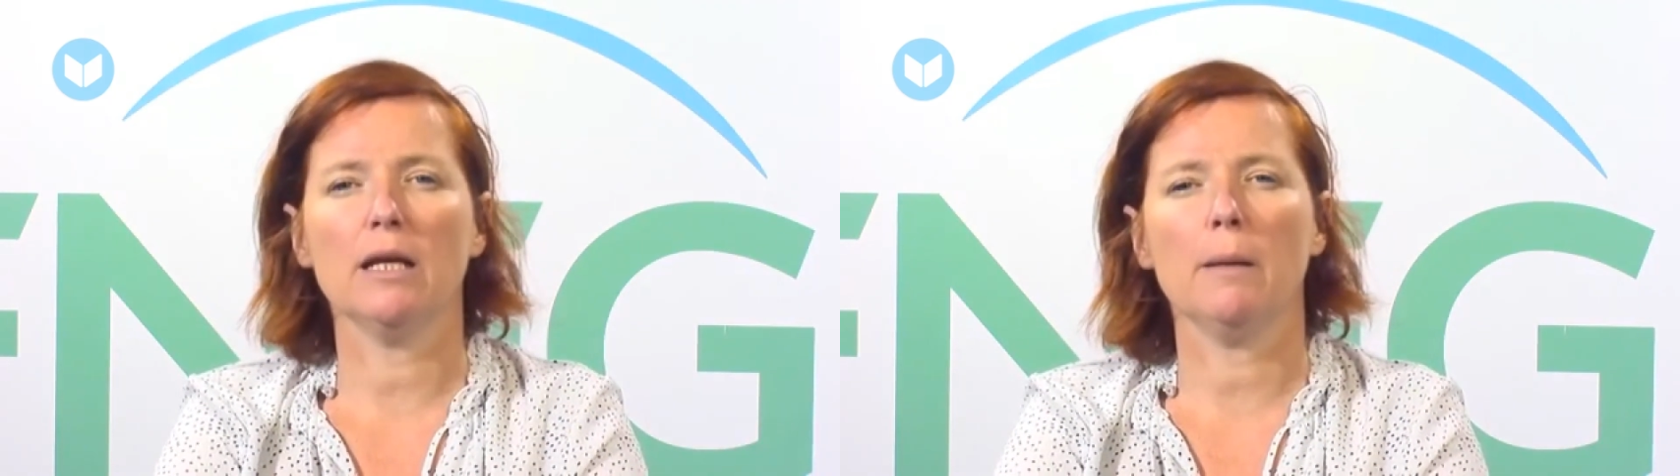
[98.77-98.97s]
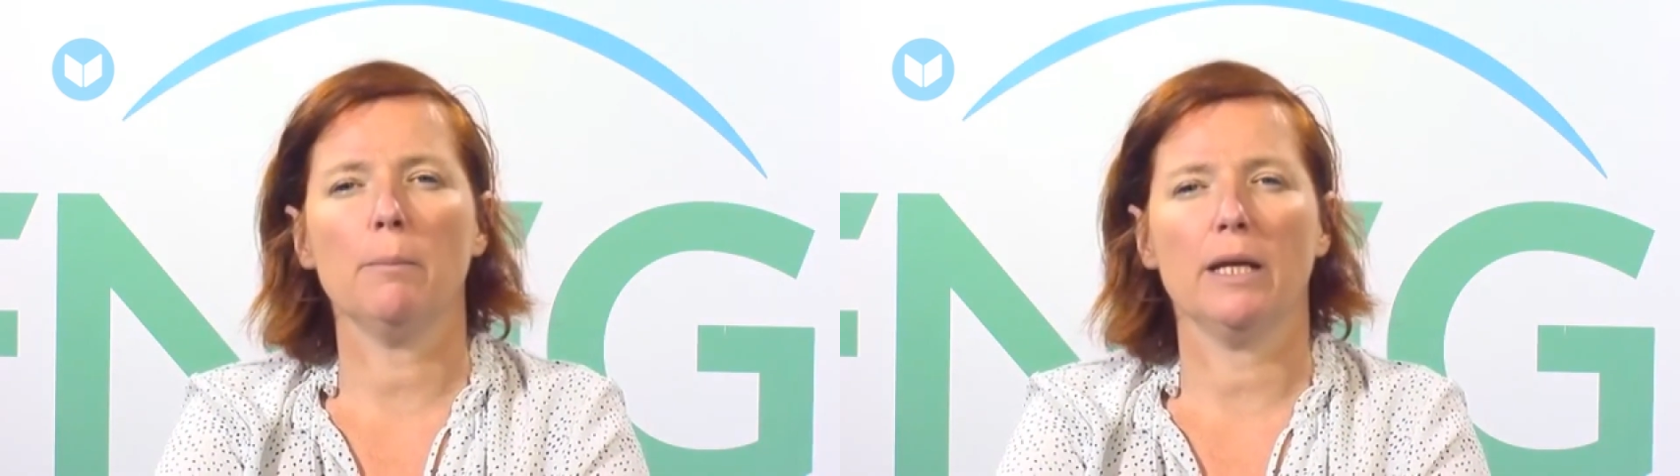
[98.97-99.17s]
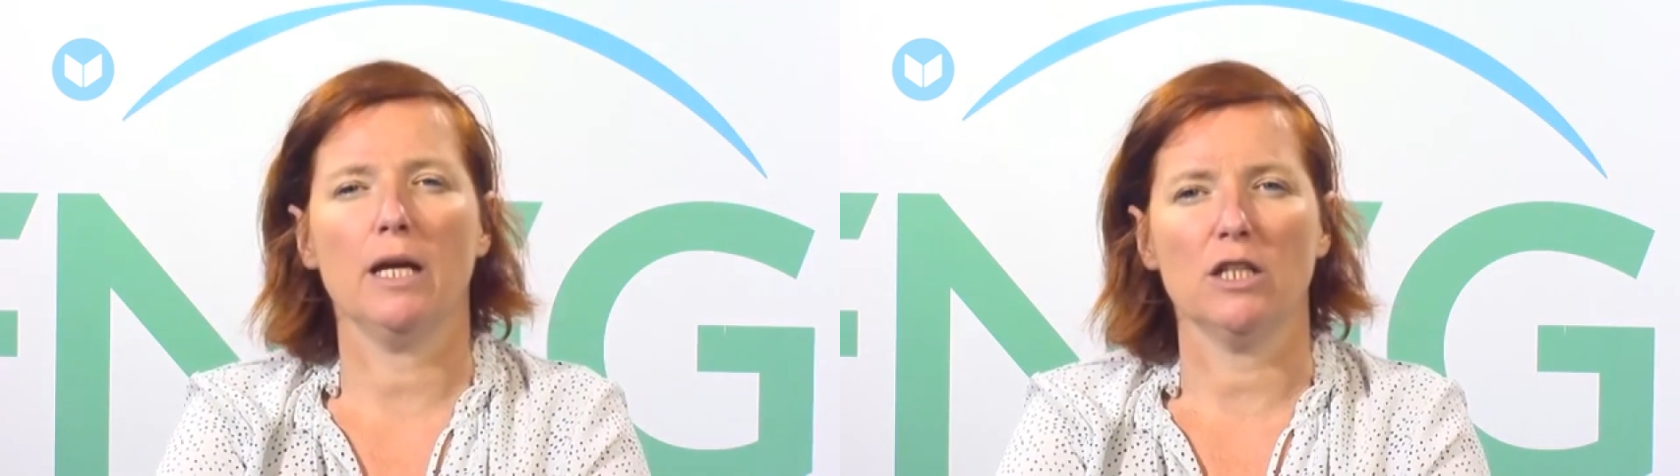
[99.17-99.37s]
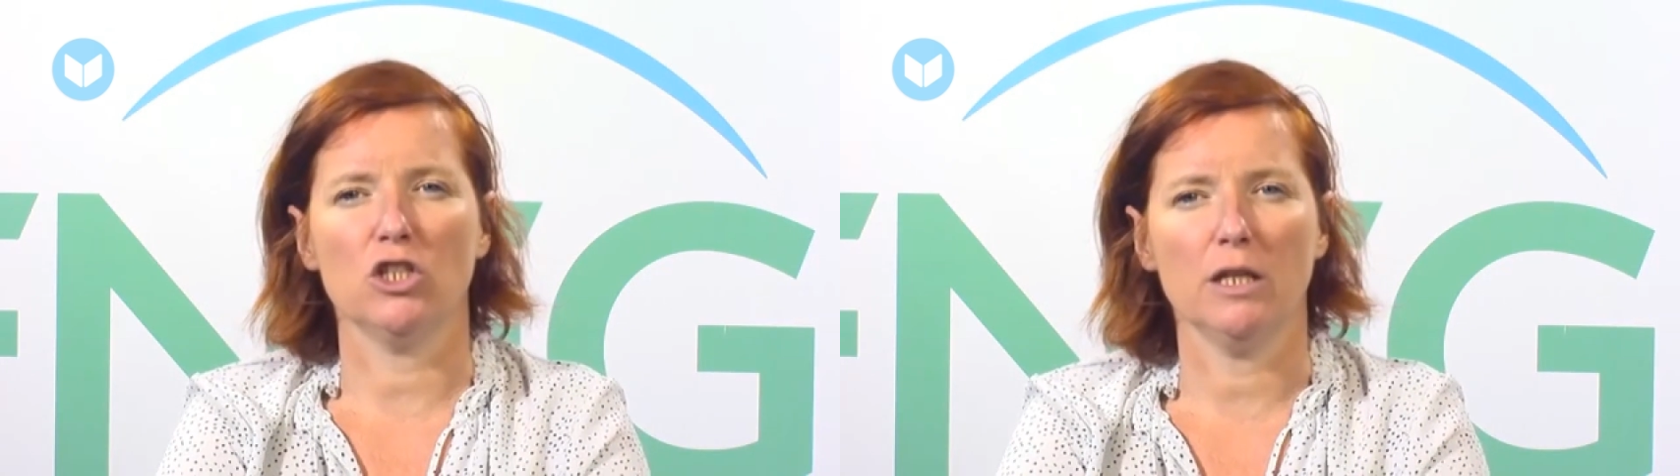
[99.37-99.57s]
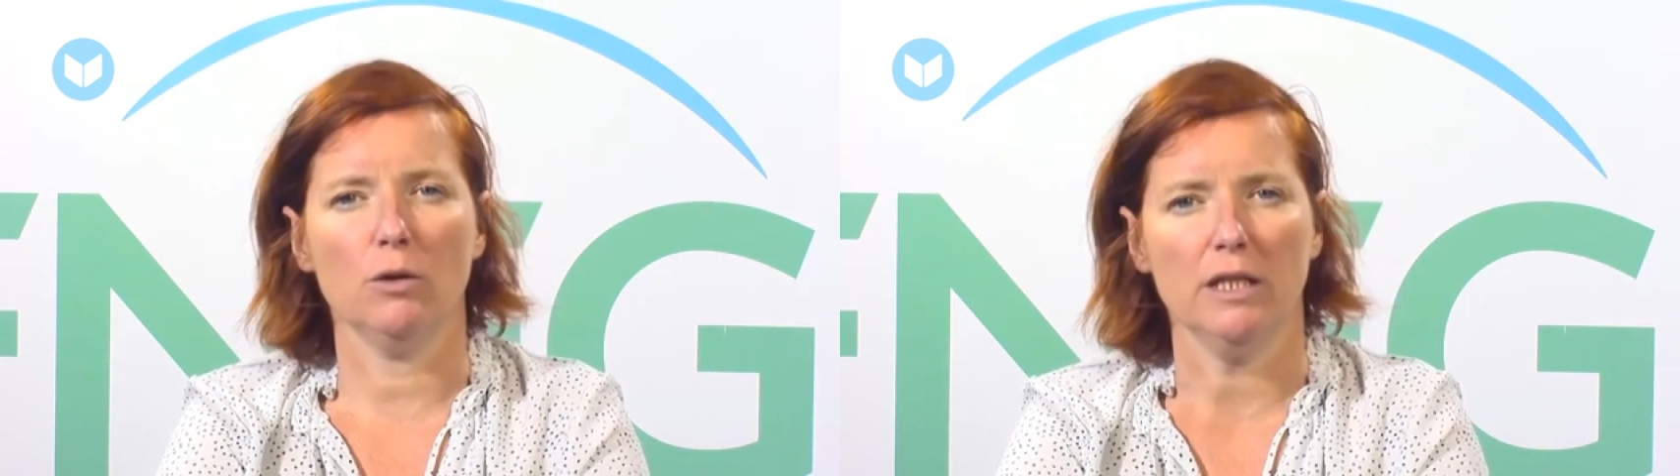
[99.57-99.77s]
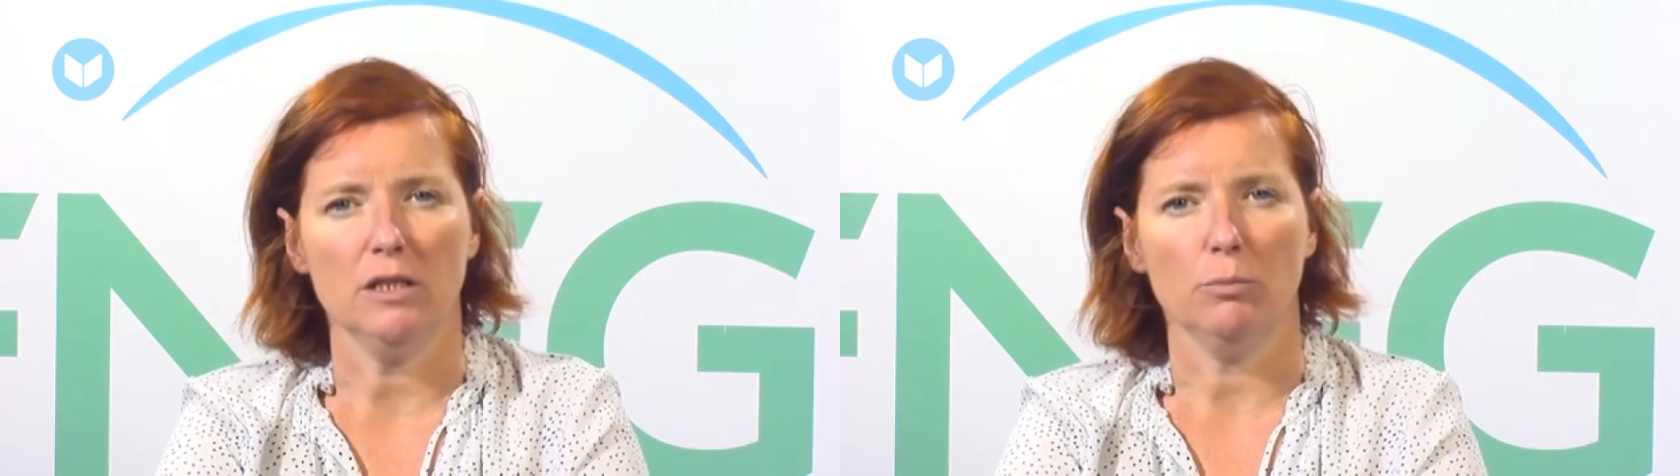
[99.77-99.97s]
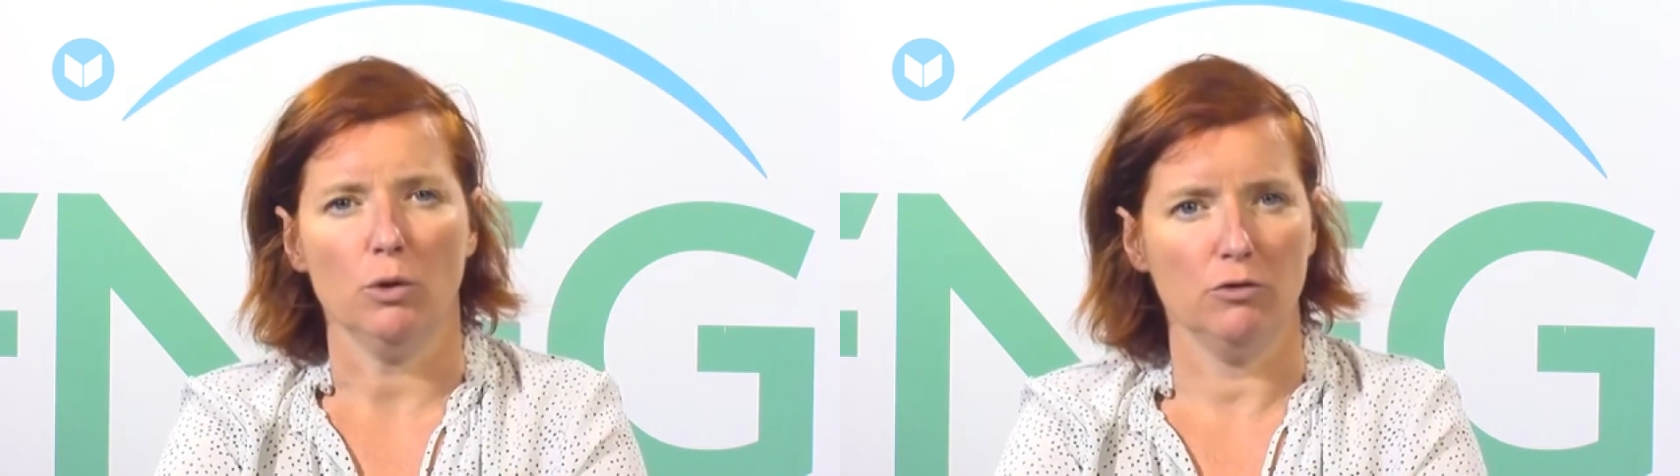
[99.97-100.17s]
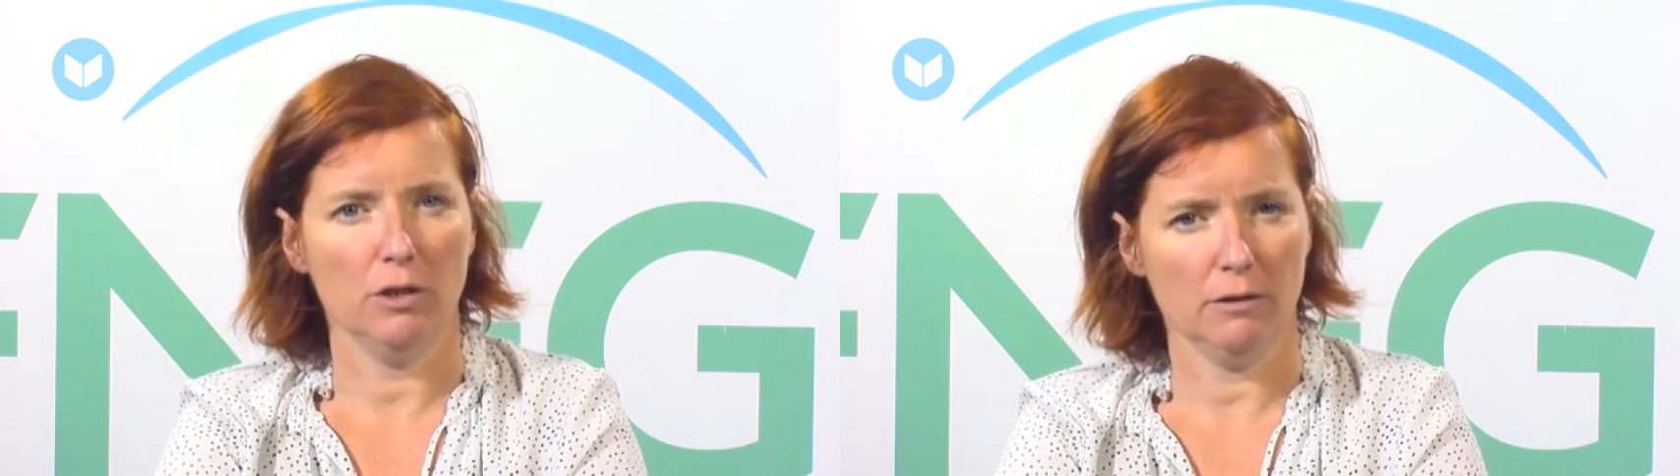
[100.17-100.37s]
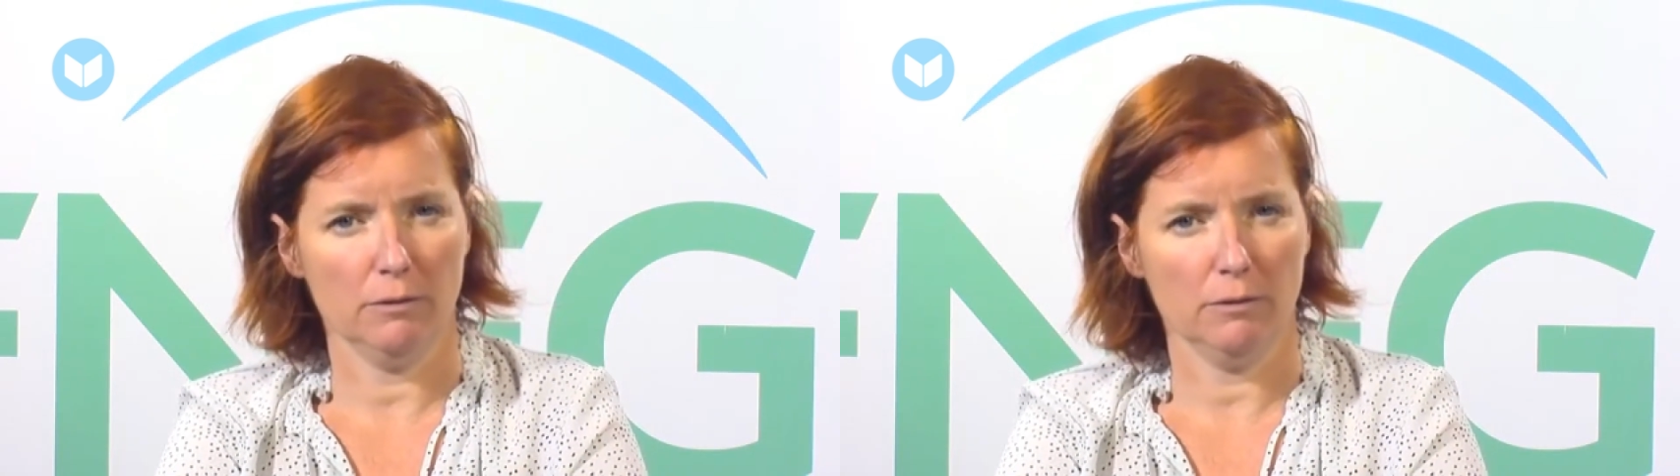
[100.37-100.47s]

the company has generated profit.